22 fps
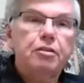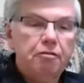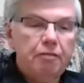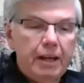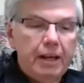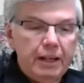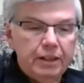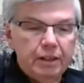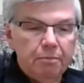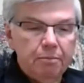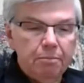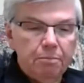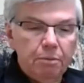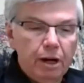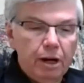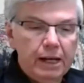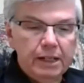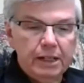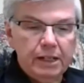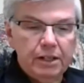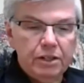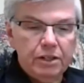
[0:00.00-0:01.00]
faith and
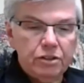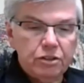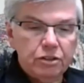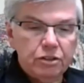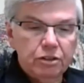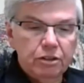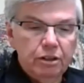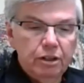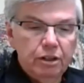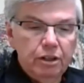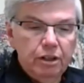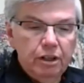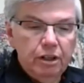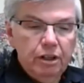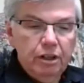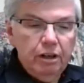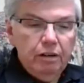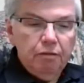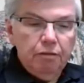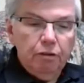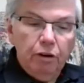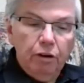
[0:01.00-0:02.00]
practice,
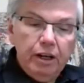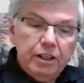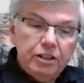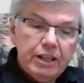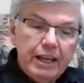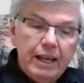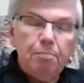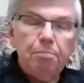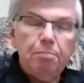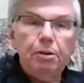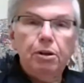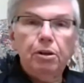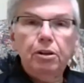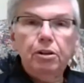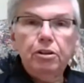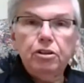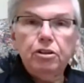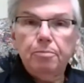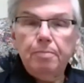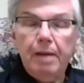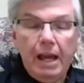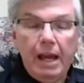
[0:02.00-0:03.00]
for example,
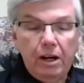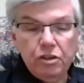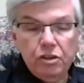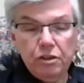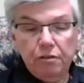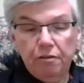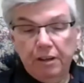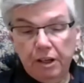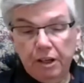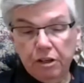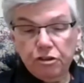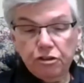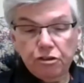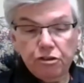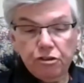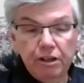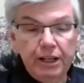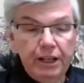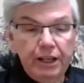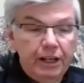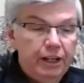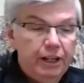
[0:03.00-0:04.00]
to matters of
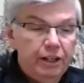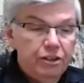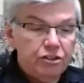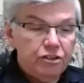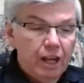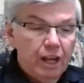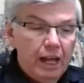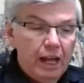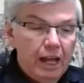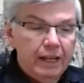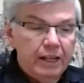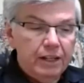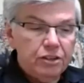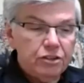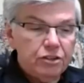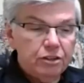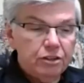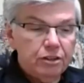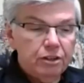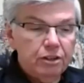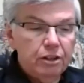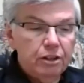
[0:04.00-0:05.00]
history and
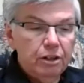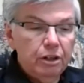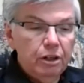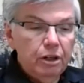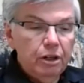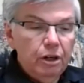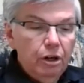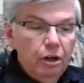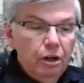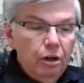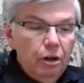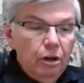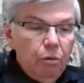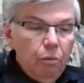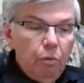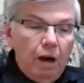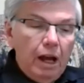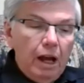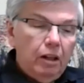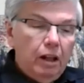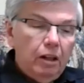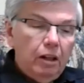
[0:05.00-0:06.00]
science,
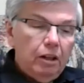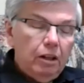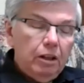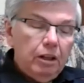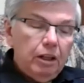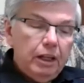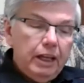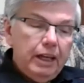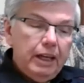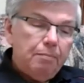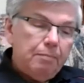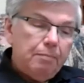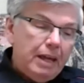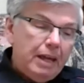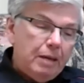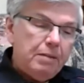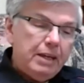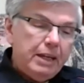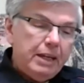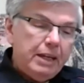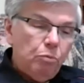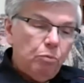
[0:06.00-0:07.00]
while it may
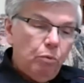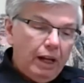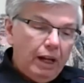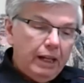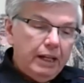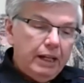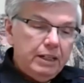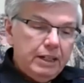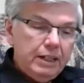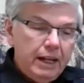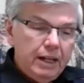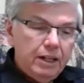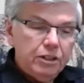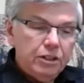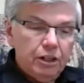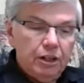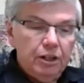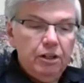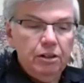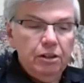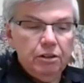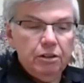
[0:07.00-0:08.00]
be well
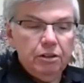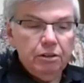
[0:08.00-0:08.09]
intentioned,